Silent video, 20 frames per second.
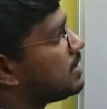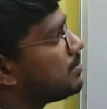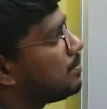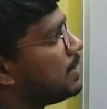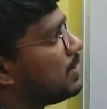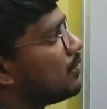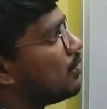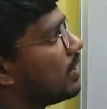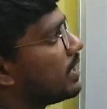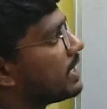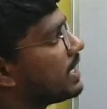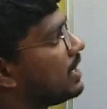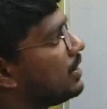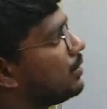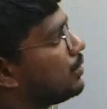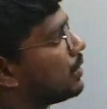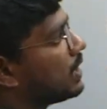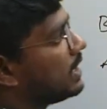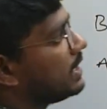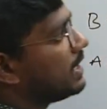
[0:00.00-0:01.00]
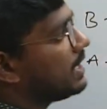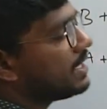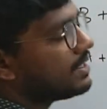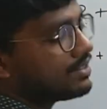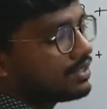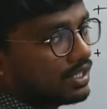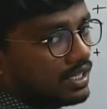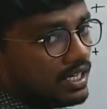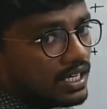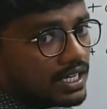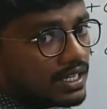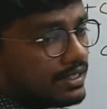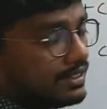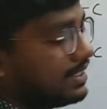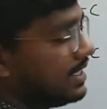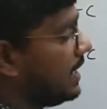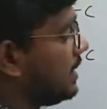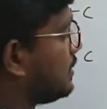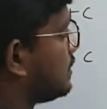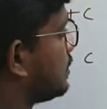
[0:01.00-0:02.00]
B working together is
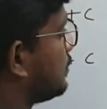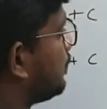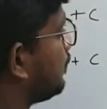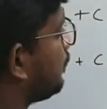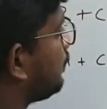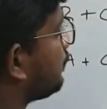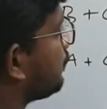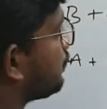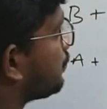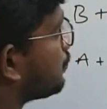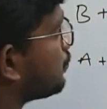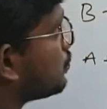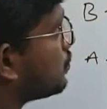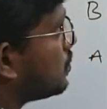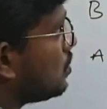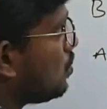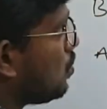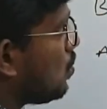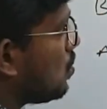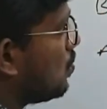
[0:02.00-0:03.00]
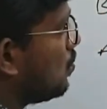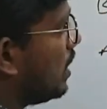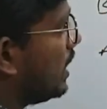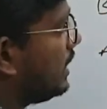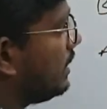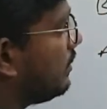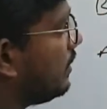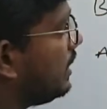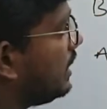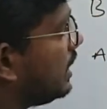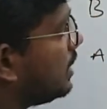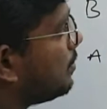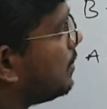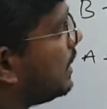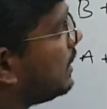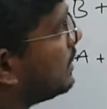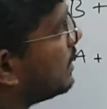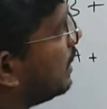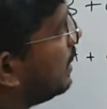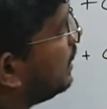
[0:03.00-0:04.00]
6. 120
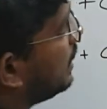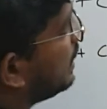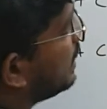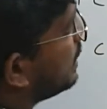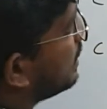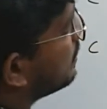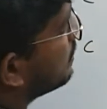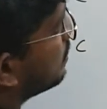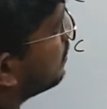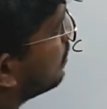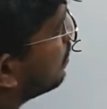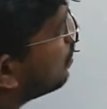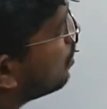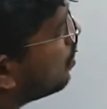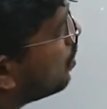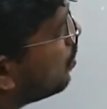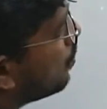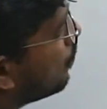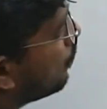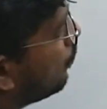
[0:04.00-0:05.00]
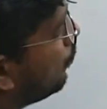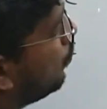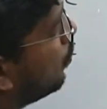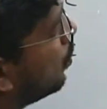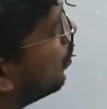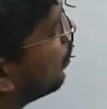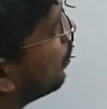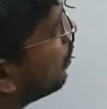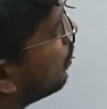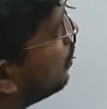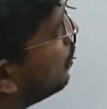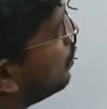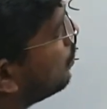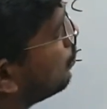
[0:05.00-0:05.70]
by 30 is 4.